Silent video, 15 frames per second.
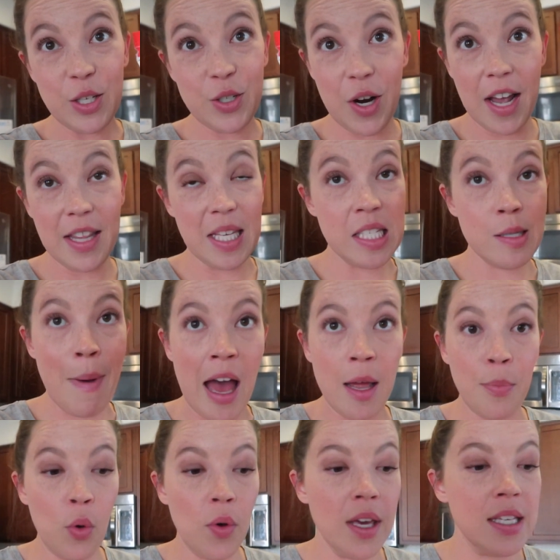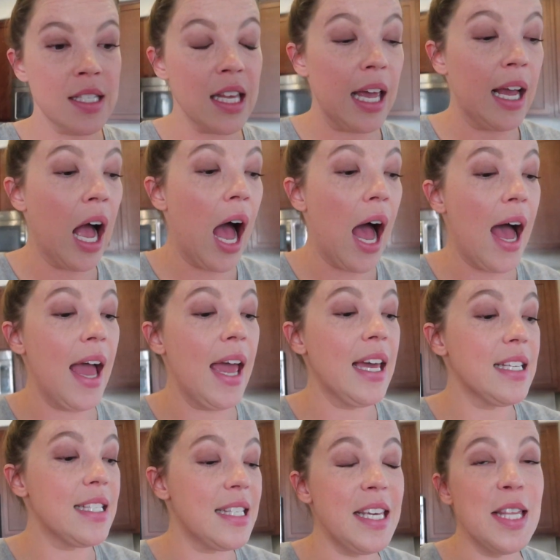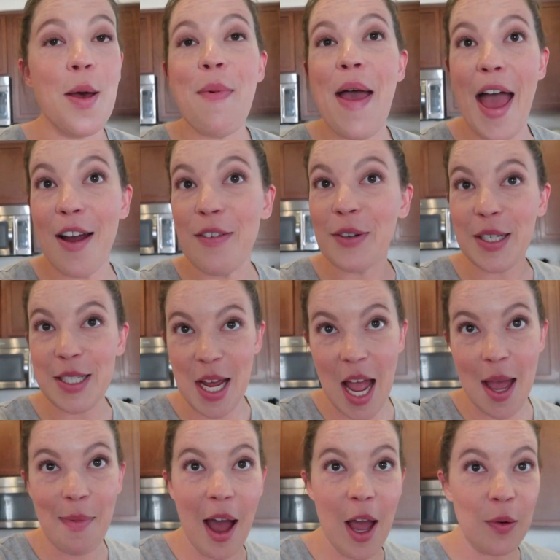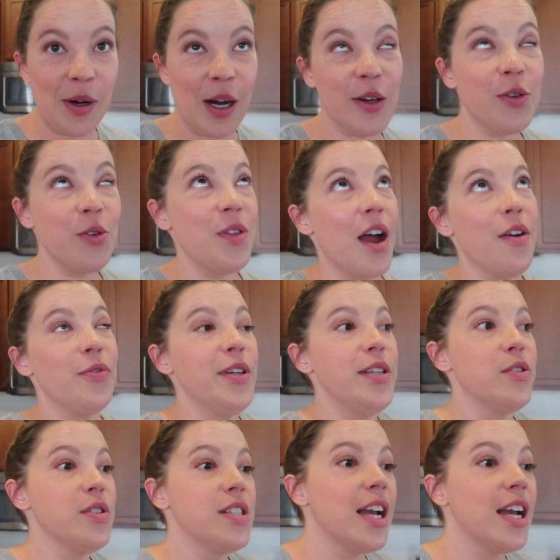try these bad boys. Like, I see them every time I walk through that freezer